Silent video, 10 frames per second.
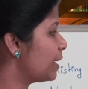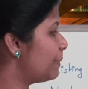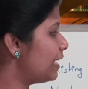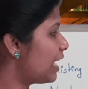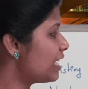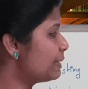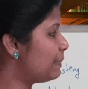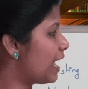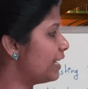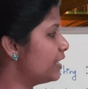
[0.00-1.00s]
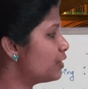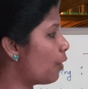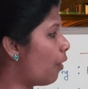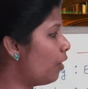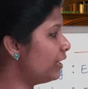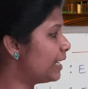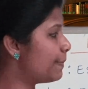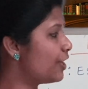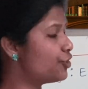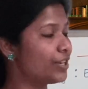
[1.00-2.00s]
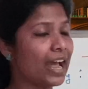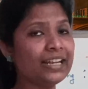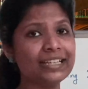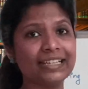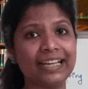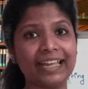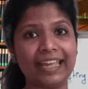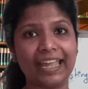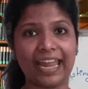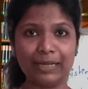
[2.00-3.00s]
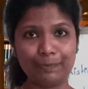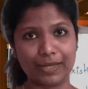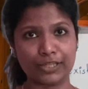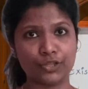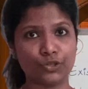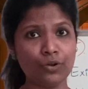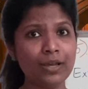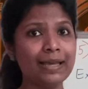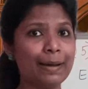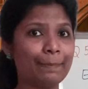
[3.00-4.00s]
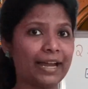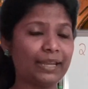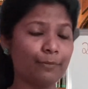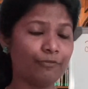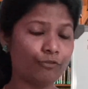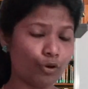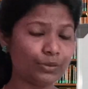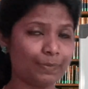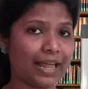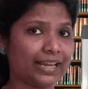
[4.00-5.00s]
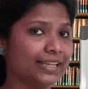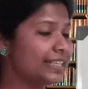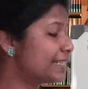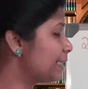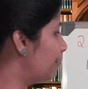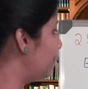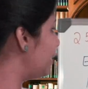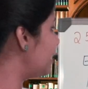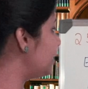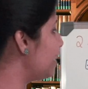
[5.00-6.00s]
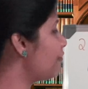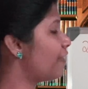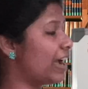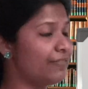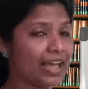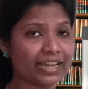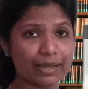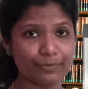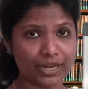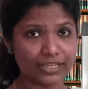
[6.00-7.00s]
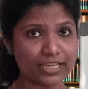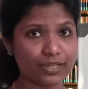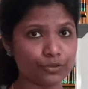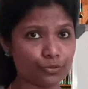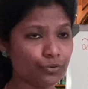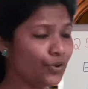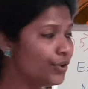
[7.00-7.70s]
My last plan is all debenture at 8%. So my fourth plan is completely 5 lakh I'm raising through